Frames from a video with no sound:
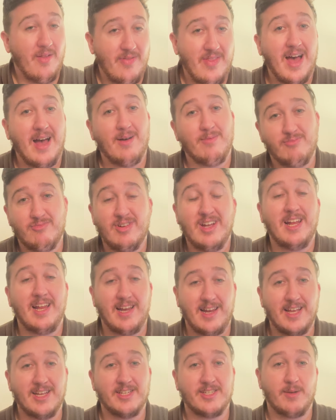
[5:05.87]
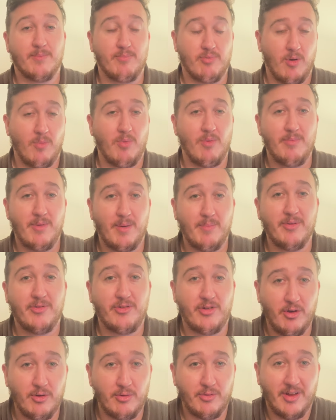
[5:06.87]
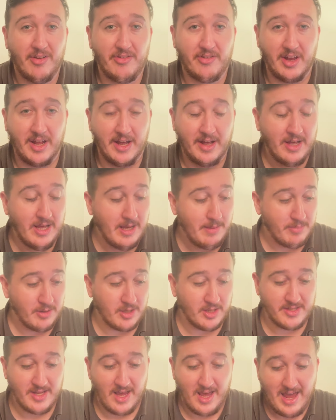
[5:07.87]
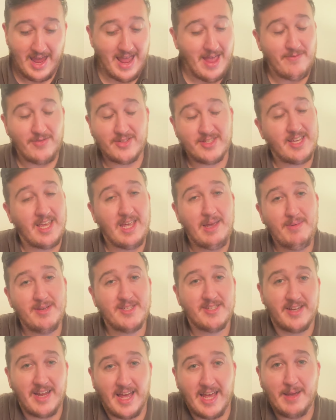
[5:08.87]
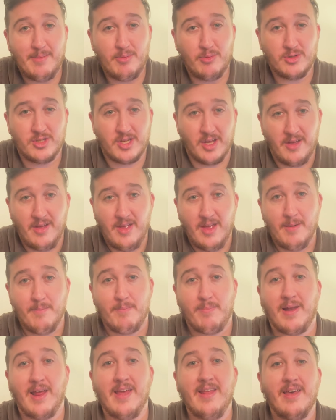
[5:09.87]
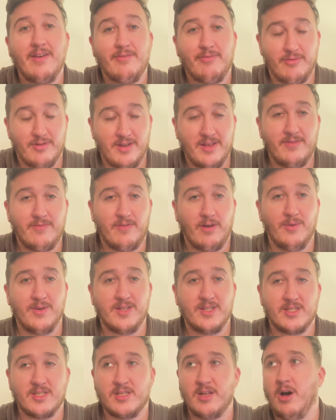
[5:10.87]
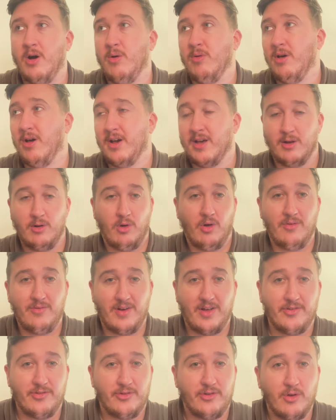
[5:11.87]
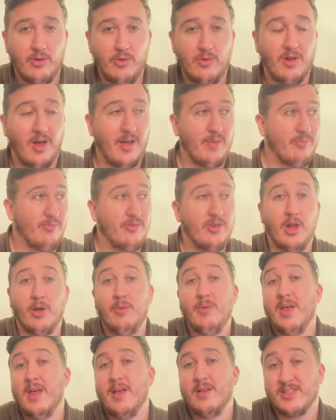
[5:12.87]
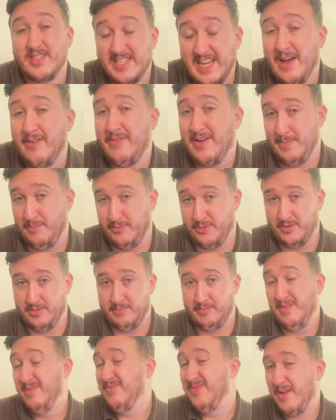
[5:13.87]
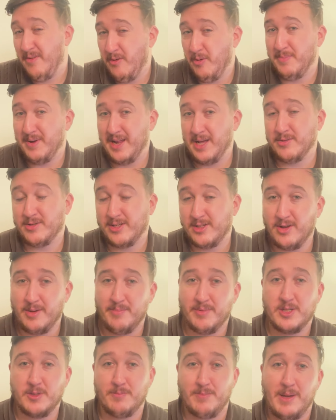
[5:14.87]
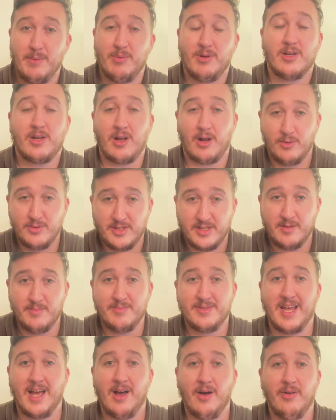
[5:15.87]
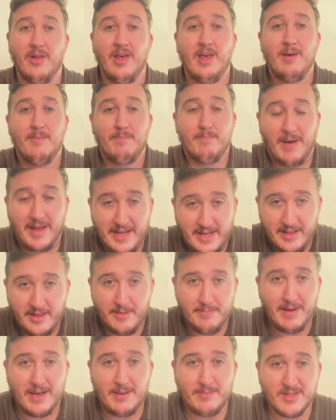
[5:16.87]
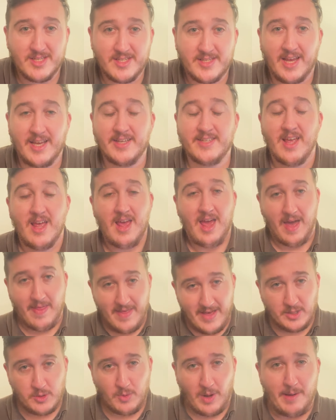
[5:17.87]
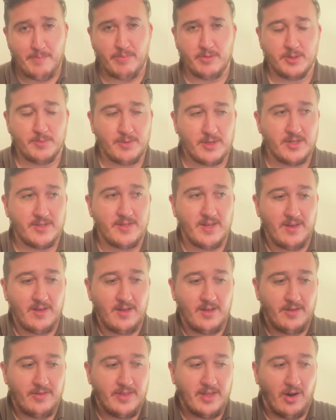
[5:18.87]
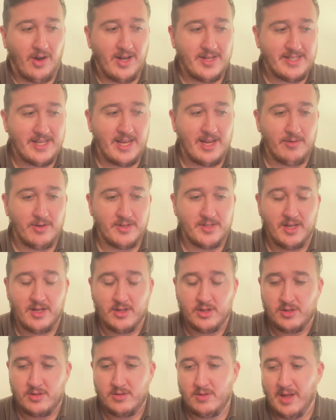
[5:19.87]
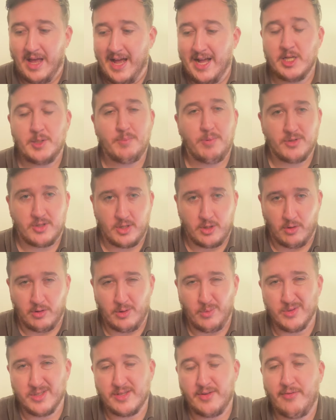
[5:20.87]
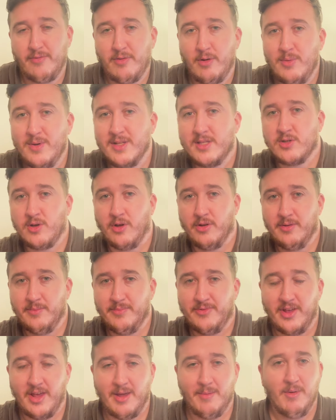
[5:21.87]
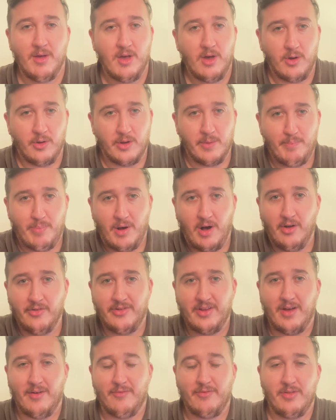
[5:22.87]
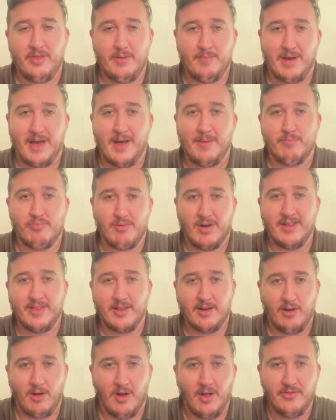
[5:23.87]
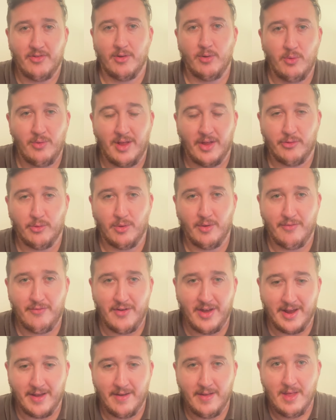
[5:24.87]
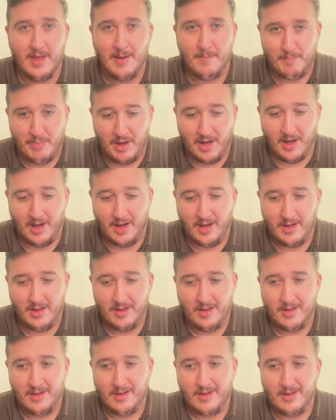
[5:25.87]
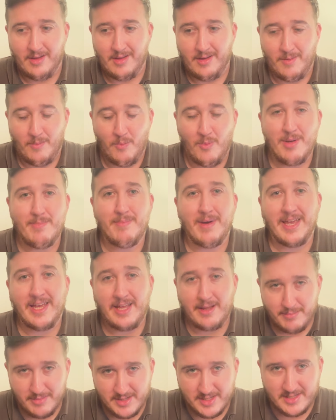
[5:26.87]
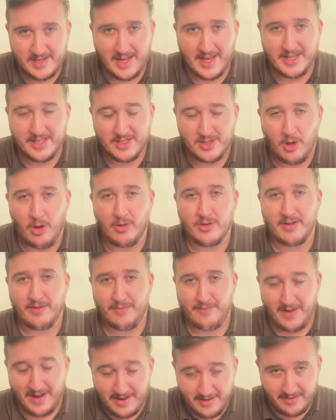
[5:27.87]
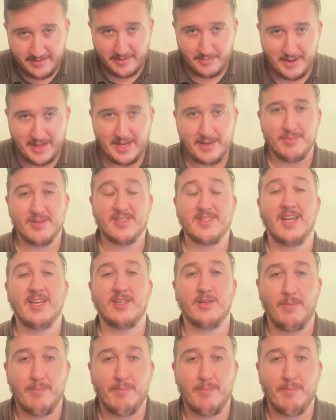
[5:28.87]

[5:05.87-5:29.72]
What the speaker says: And that really links to problem number two, doesn't it? Because if a team isn't able to play that free-flowing style like a lot of us do, like, you know, Southampton, they've not been able to do it because people are closing them down, making them make mistakes. And that's what happens, because the idea is Ange Postecoglou wants a fluid Tottenham team who can pass out from the back, break the lines and all that sort of thing. But we're making mistakes. Our defenders are making mistakes.